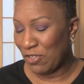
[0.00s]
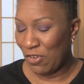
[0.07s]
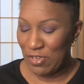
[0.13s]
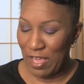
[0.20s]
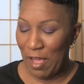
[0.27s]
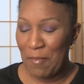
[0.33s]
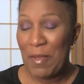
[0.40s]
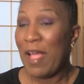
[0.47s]
So
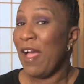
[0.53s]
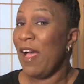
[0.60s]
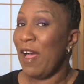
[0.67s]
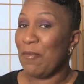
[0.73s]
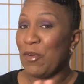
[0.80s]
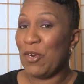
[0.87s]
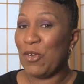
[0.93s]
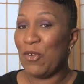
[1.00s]
yep,
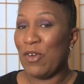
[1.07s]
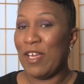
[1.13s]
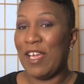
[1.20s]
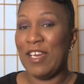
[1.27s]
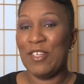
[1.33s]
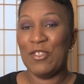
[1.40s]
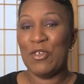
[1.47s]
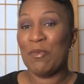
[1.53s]
I'm gonna go
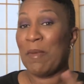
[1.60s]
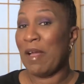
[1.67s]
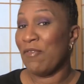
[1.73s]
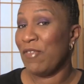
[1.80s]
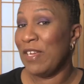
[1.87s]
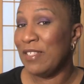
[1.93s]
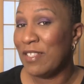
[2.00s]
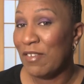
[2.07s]
ahead and do my
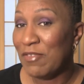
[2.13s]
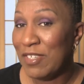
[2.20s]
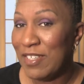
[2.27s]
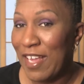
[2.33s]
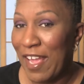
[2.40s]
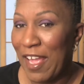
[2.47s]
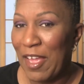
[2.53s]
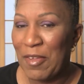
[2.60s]
face of the
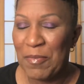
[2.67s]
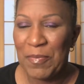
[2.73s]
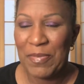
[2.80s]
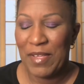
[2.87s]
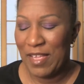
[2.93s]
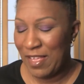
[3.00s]
day.